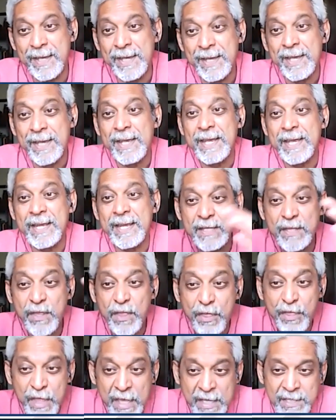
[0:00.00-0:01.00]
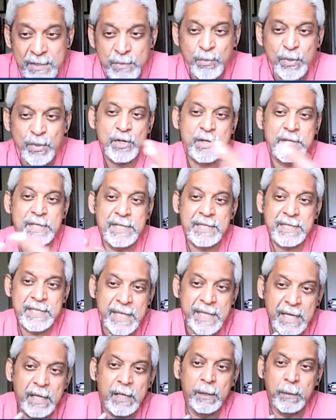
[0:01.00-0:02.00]
Mm. It is this which is the
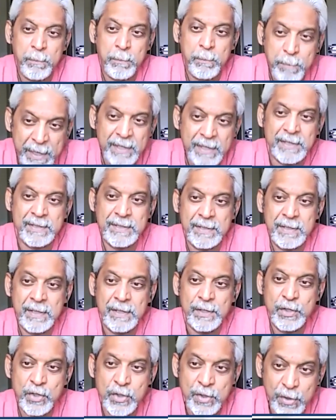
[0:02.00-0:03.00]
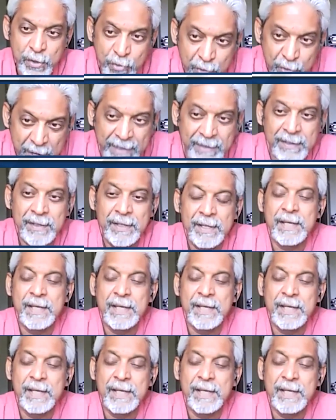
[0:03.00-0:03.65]
single biggest threat